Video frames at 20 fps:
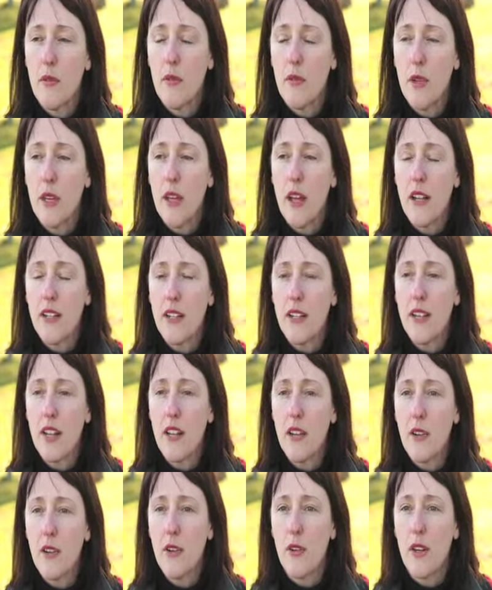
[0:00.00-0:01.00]
we got
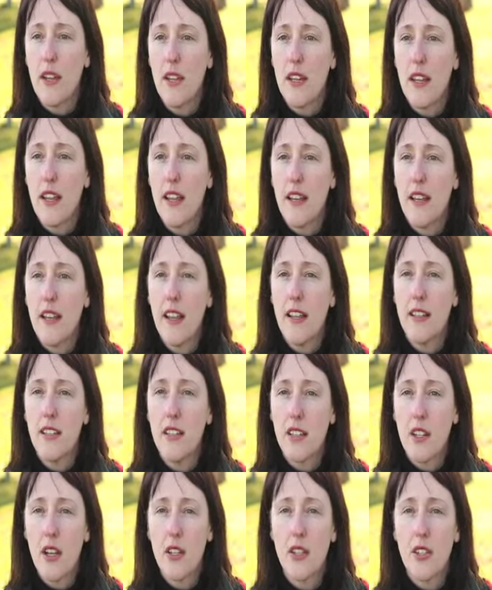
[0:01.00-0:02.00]
together and, and had
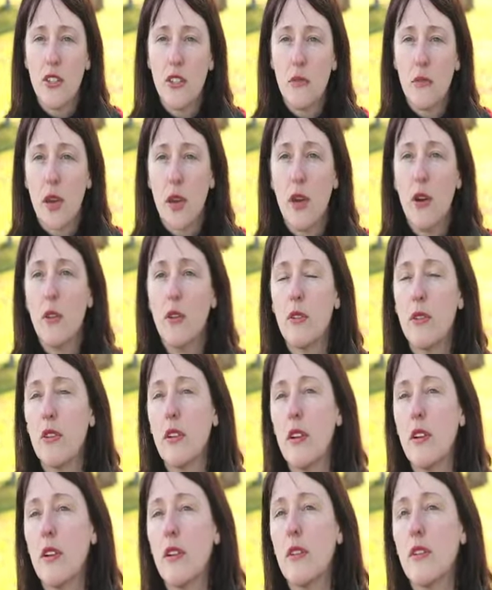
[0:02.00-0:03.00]
discussions about
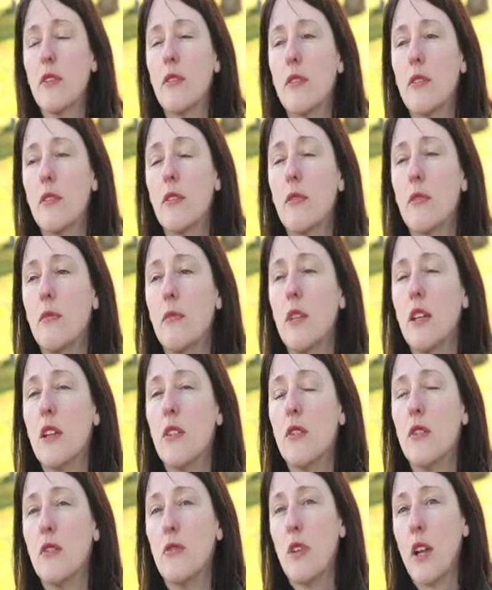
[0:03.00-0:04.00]
uh, who would be a
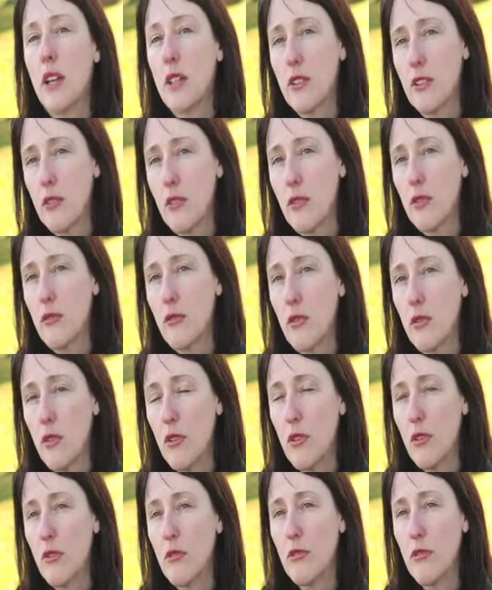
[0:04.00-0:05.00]
good director
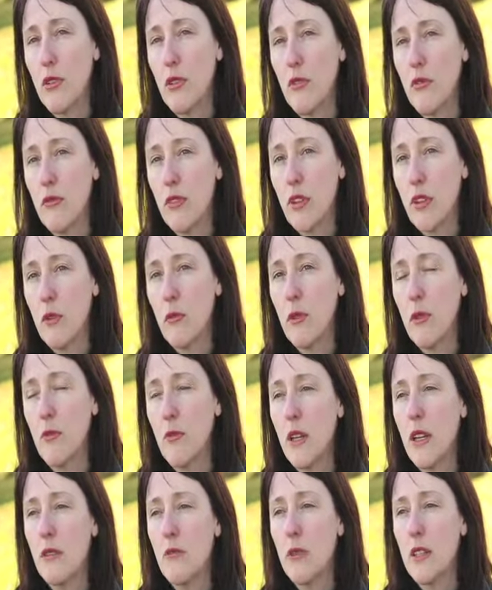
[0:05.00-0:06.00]
for, for the film, and
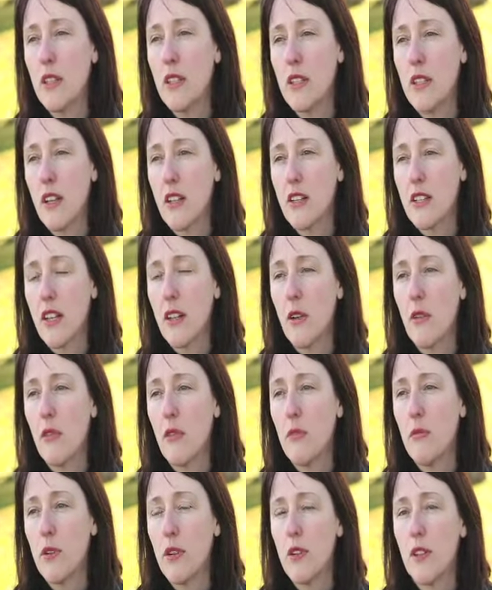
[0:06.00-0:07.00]
we, and we discussed that over
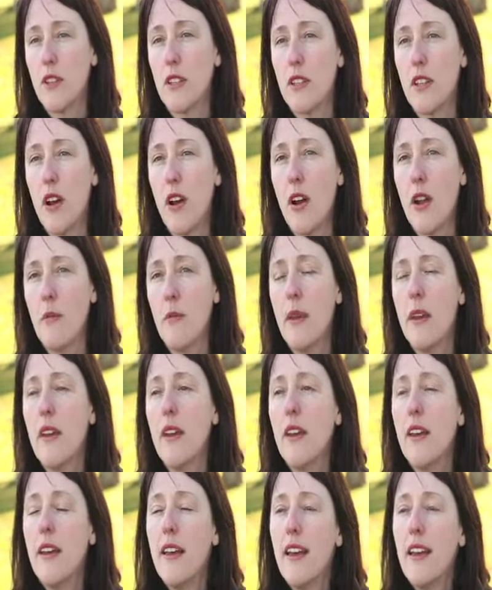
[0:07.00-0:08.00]
a period of time
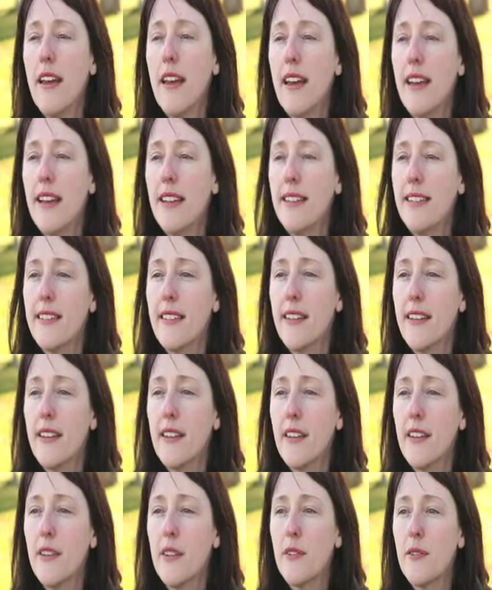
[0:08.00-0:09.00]
and
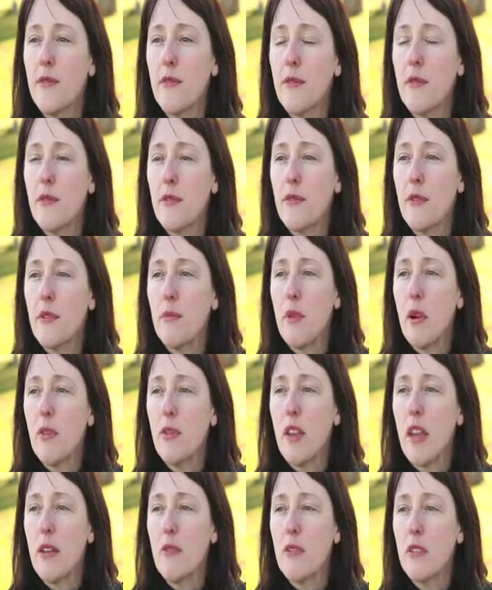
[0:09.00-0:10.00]
uh, we both
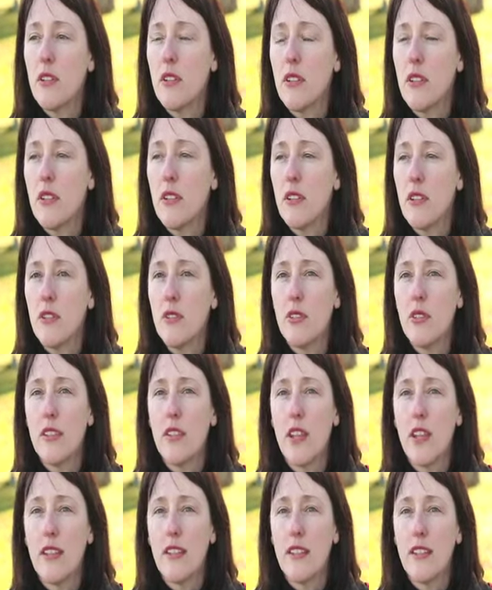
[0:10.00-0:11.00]
came to the conclusion
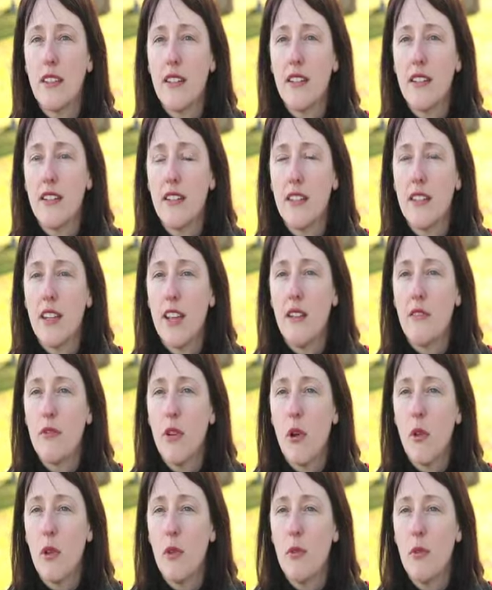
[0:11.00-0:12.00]
that uh, Deanne
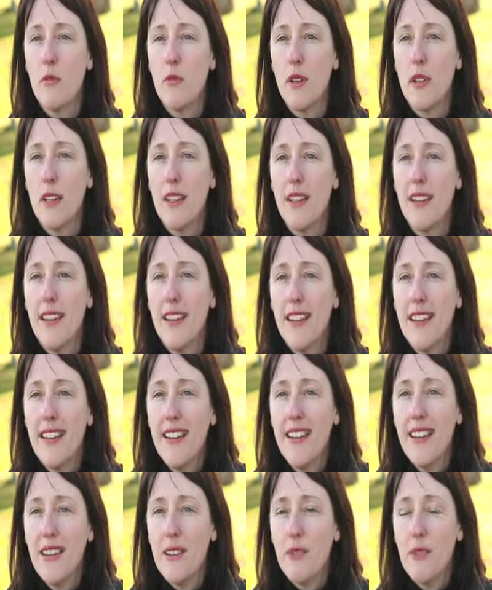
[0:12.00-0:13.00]
Foley would be
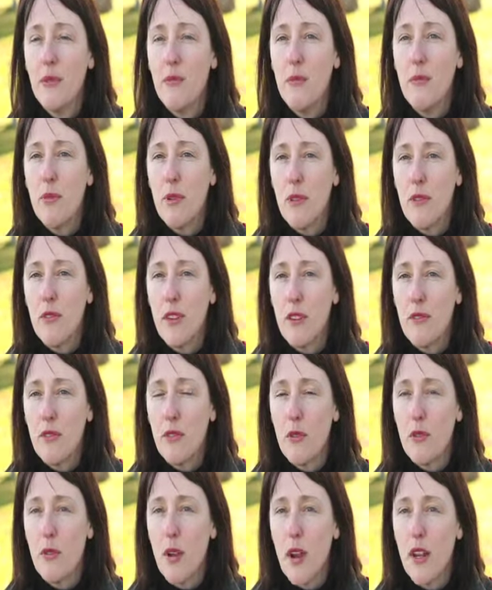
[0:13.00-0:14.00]
would be perfect
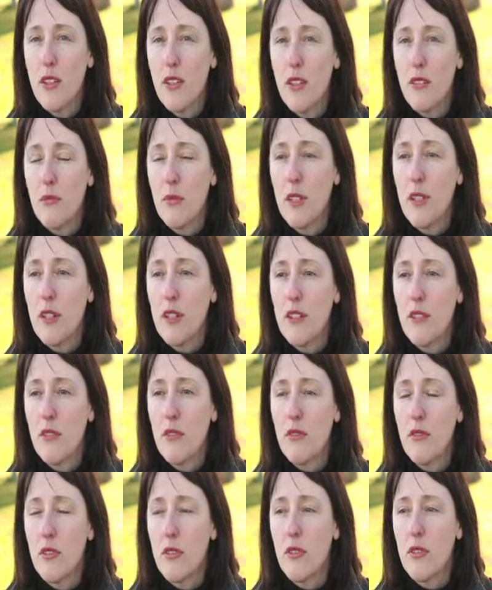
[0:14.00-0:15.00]
for the project because
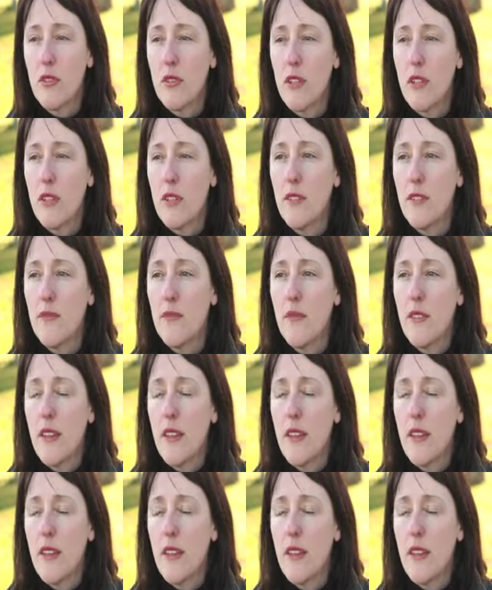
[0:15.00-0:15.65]
of her